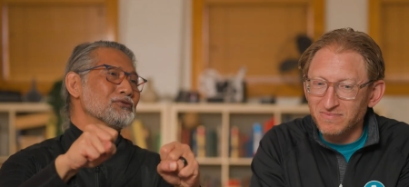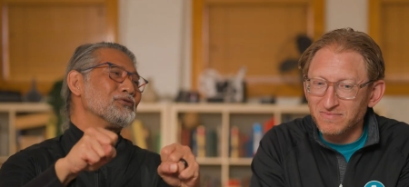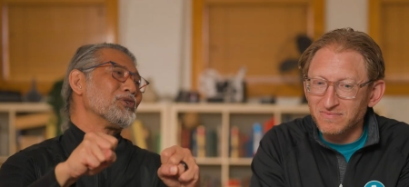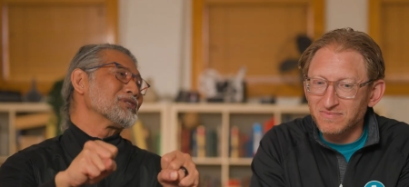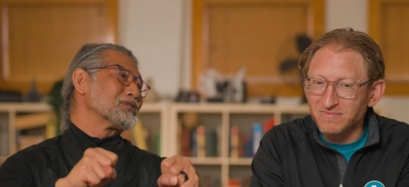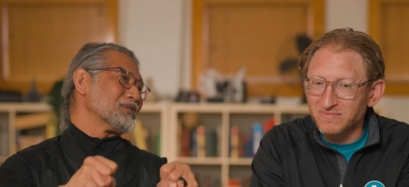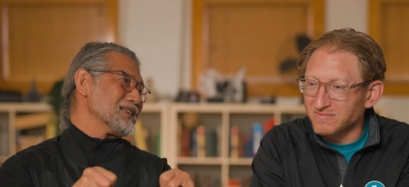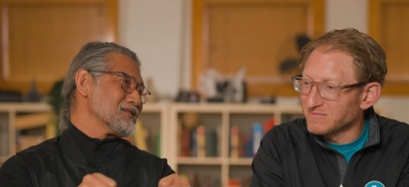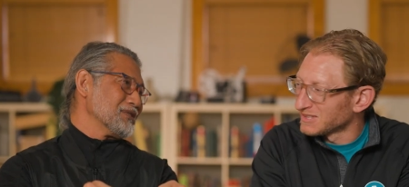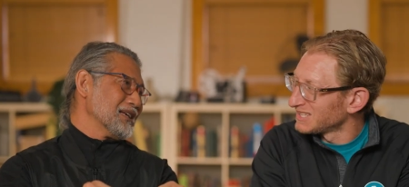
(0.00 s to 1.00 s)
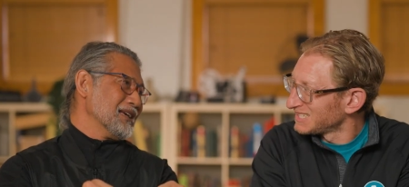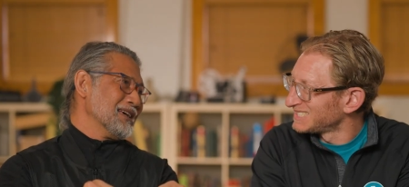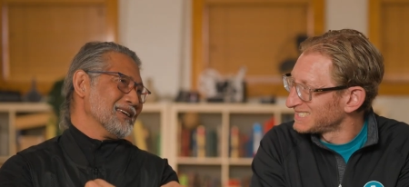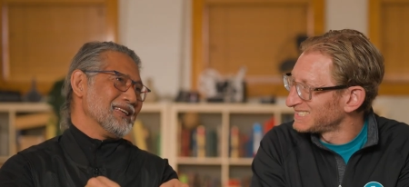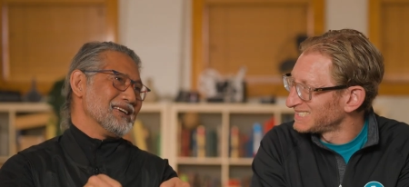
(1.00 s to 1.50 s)
Speaker 1: fall gracefully.
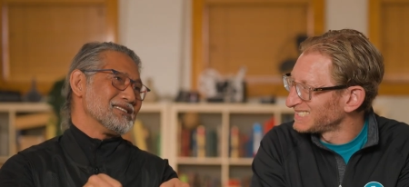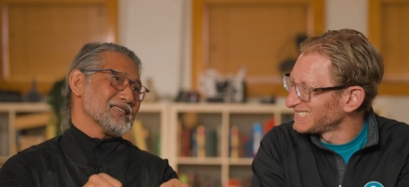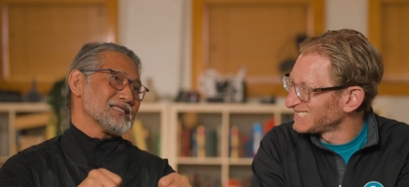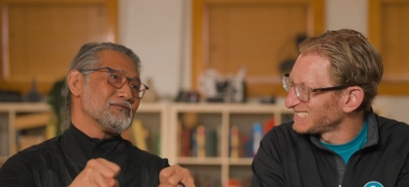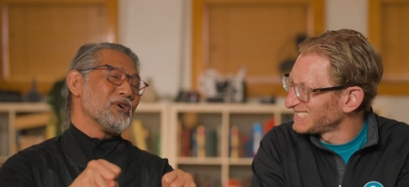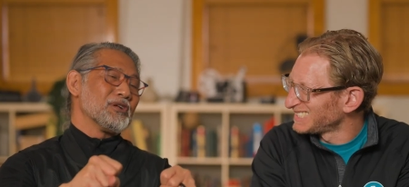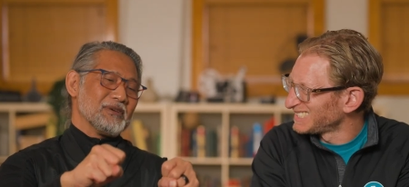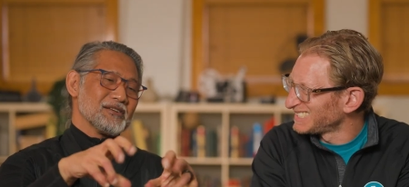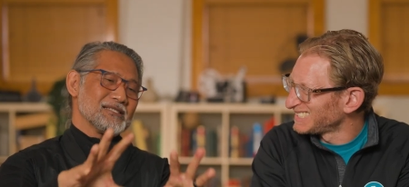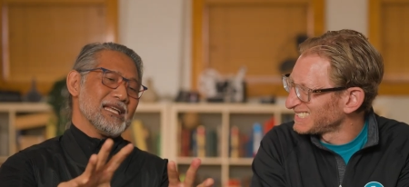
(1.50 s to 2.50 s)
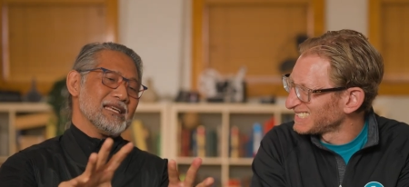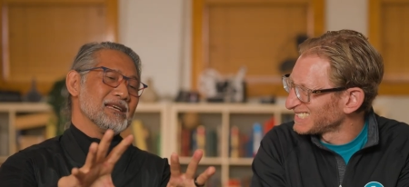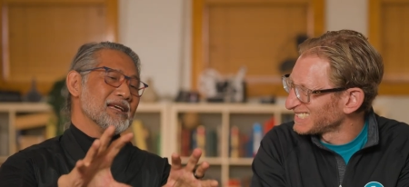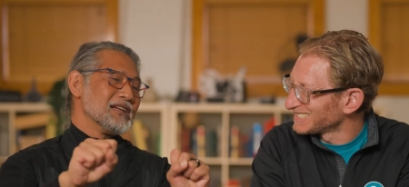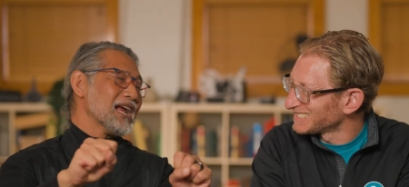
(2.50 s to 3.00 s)
They just fall because they,
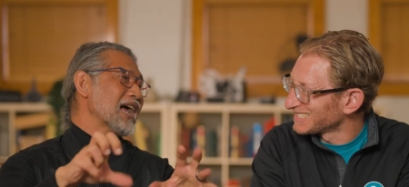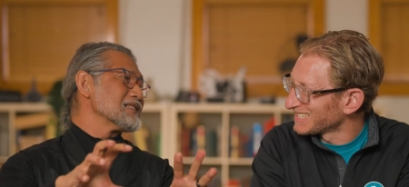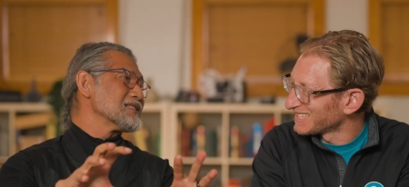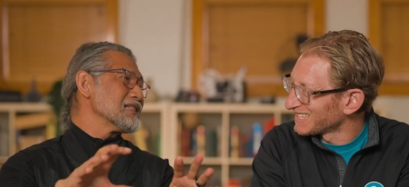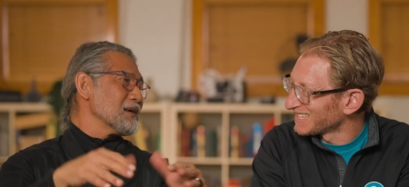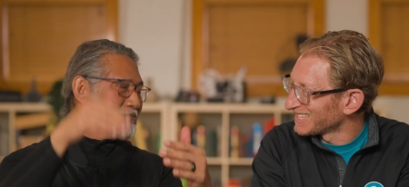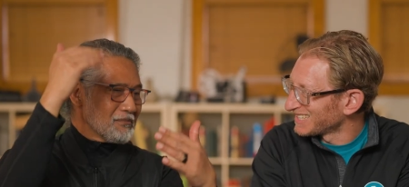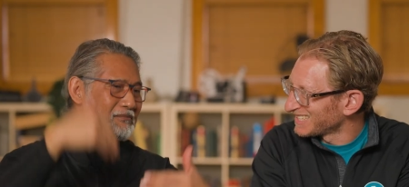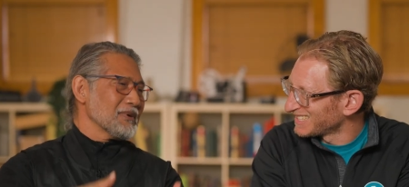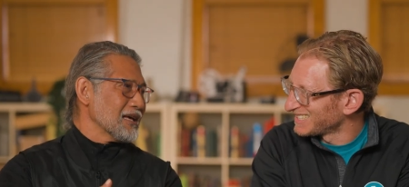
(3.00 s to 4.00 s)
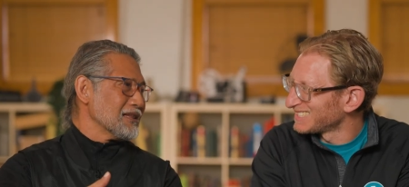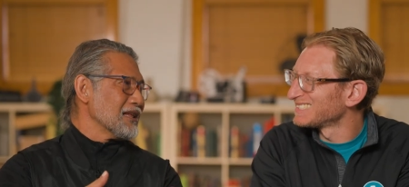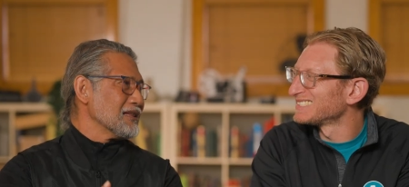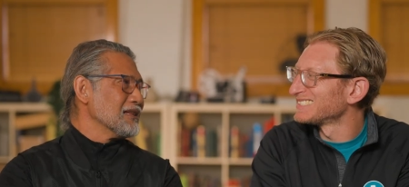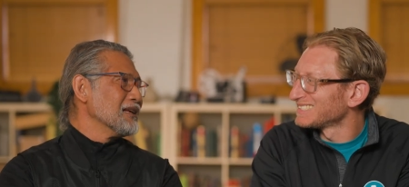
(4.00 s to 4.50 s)
their hands slip and
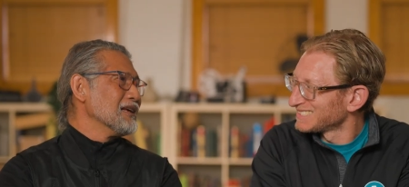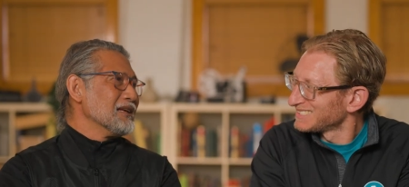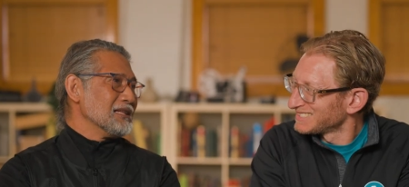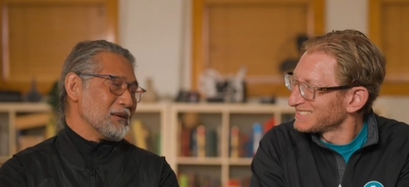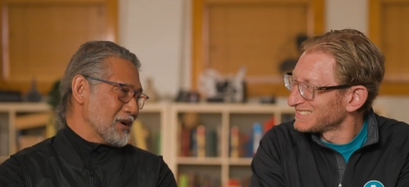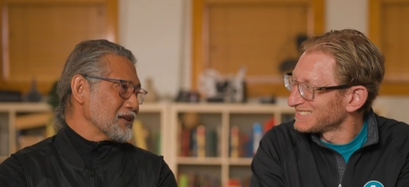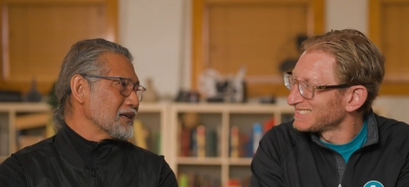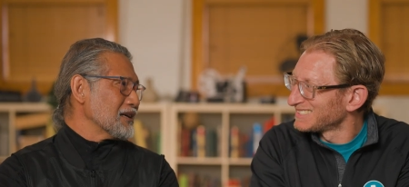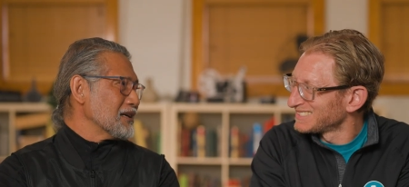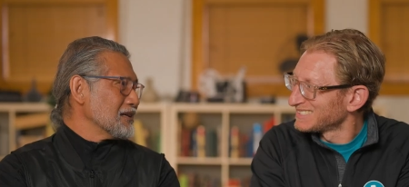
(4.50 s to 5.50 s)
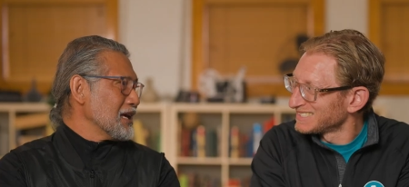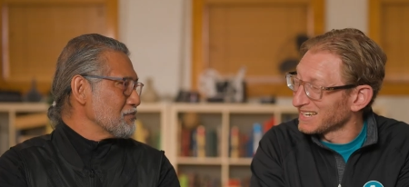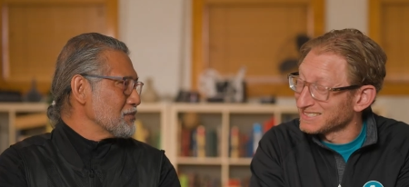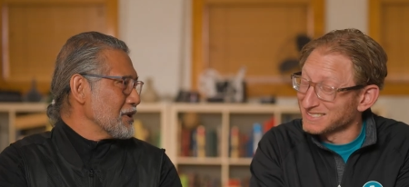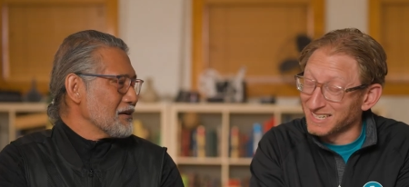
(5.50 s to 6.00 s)
then they break their
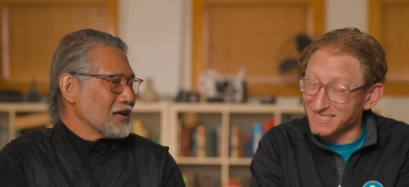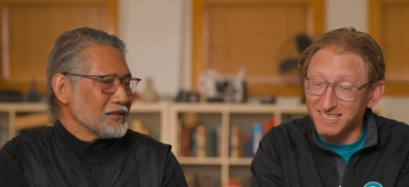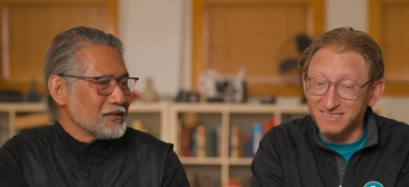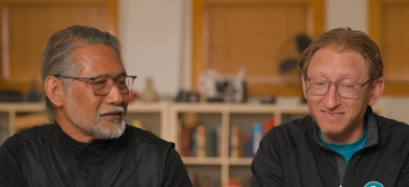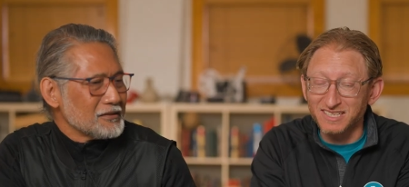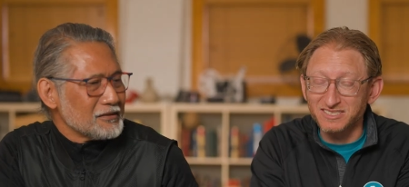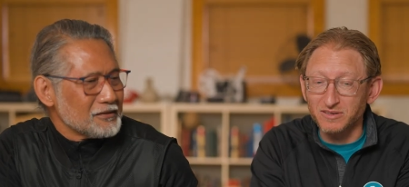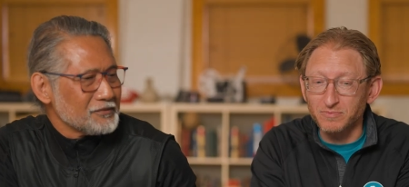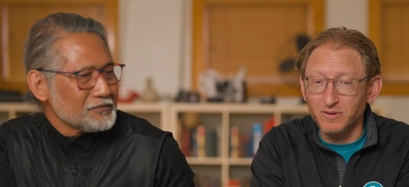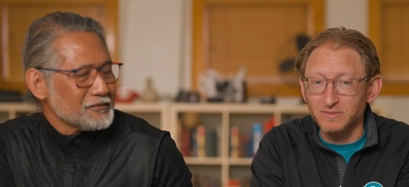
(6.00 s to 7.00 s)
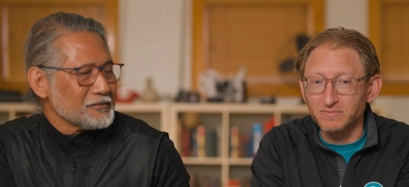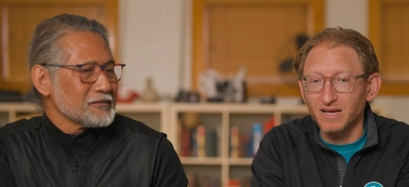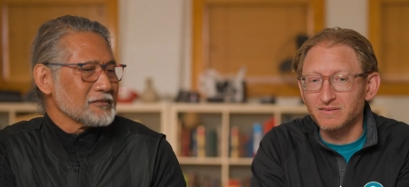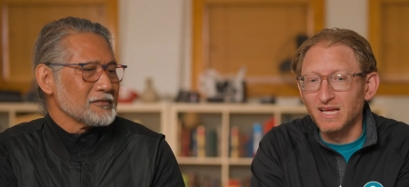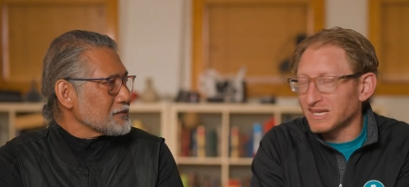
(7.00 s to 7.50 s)
yeah,
Speaker 2: yeah, yeah. That's a good point.
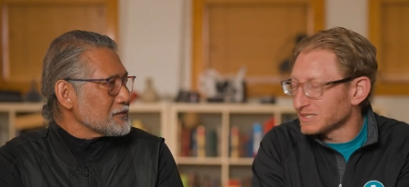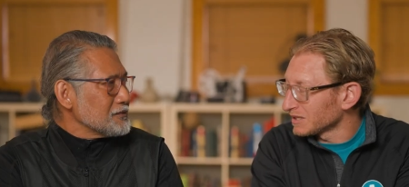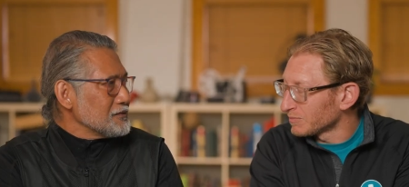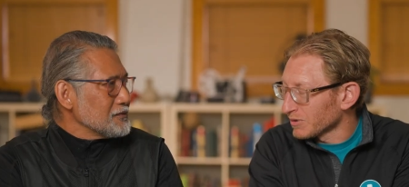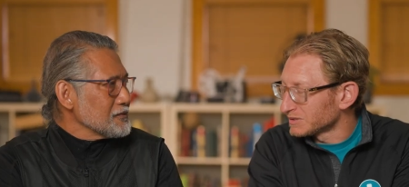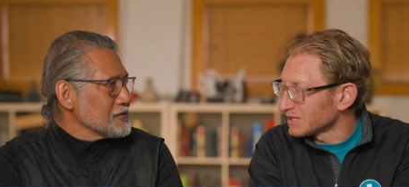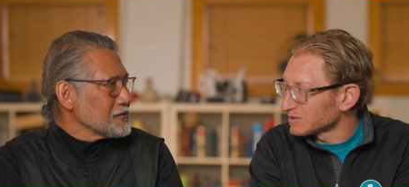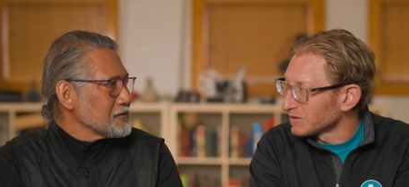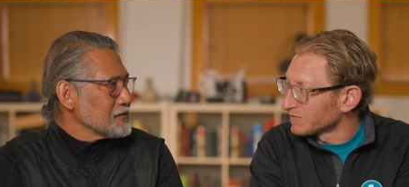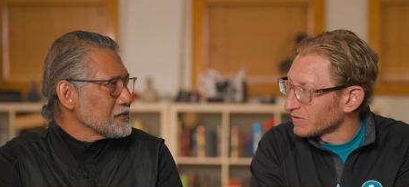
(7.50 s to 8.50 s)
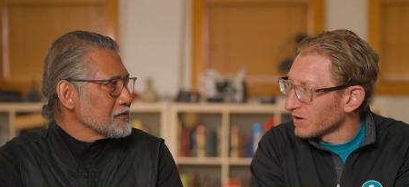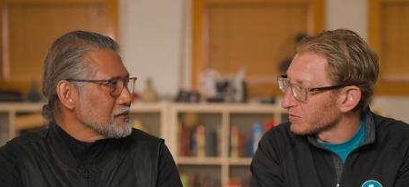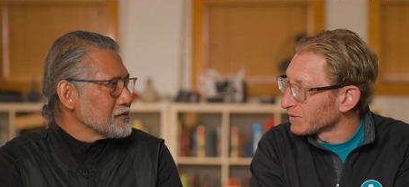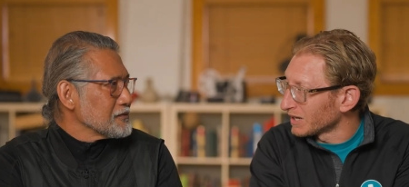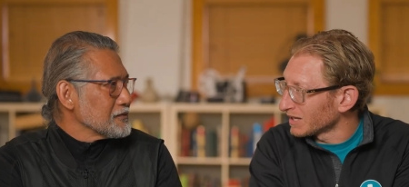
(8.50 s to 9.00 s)
Yeah, basically, protein's good for
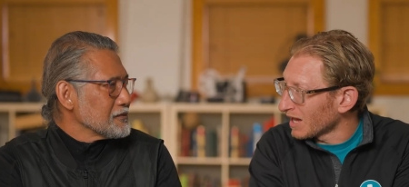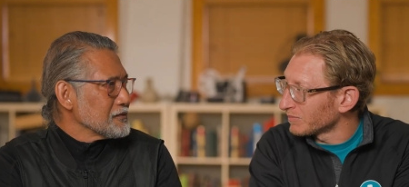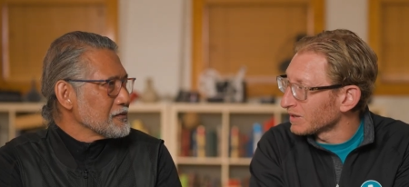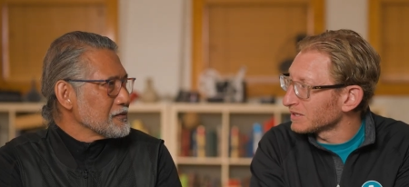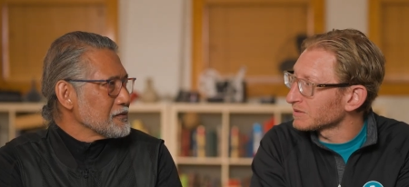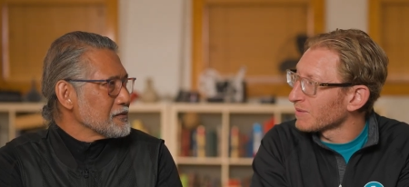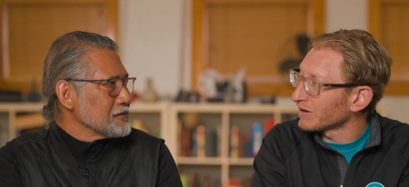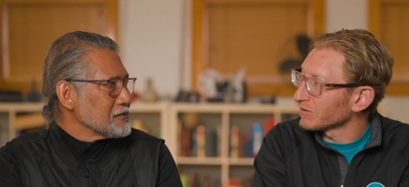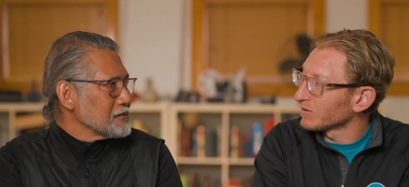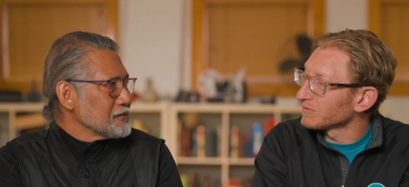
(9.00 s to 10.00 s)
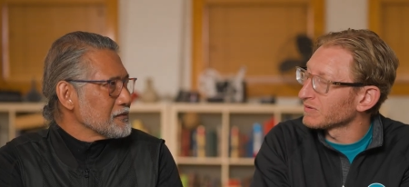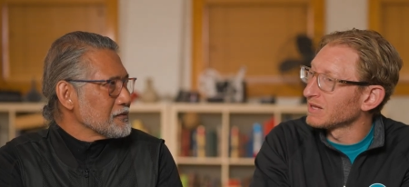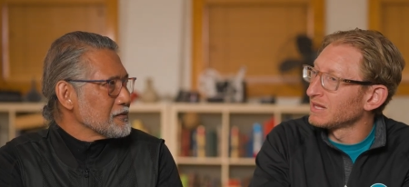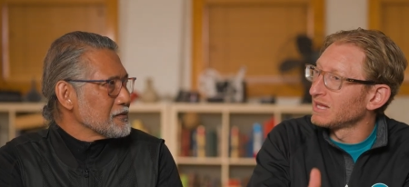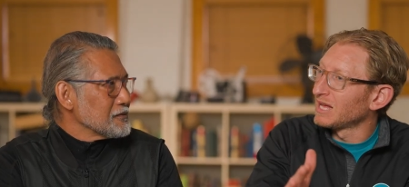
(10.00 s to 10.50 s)
everybody, and it's a matter of
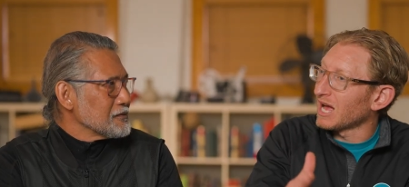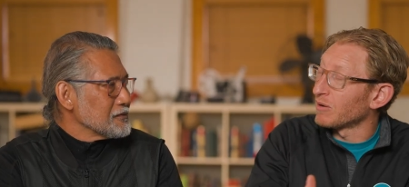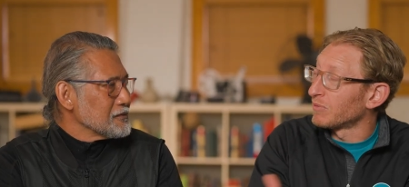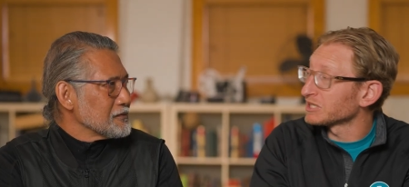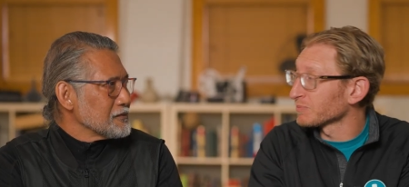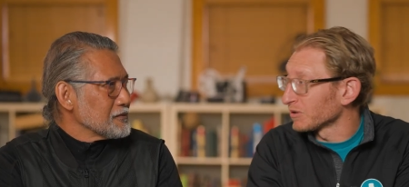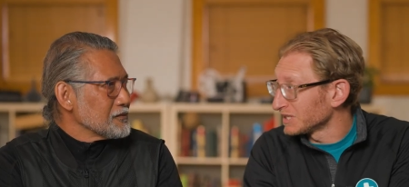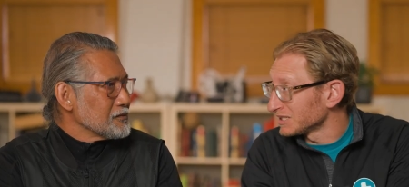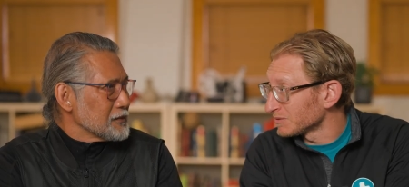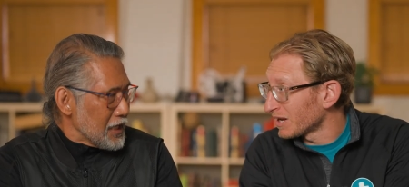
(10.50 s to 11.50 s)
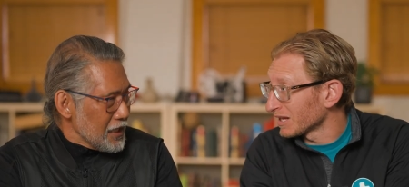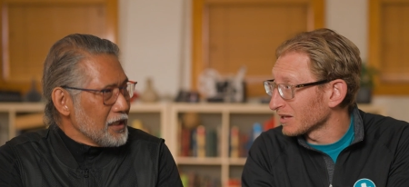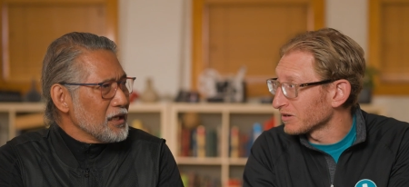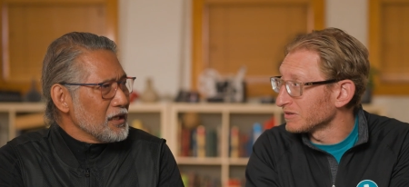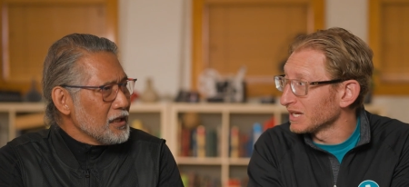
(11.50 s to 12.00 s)
how much protein, depending
Speaker 1: on your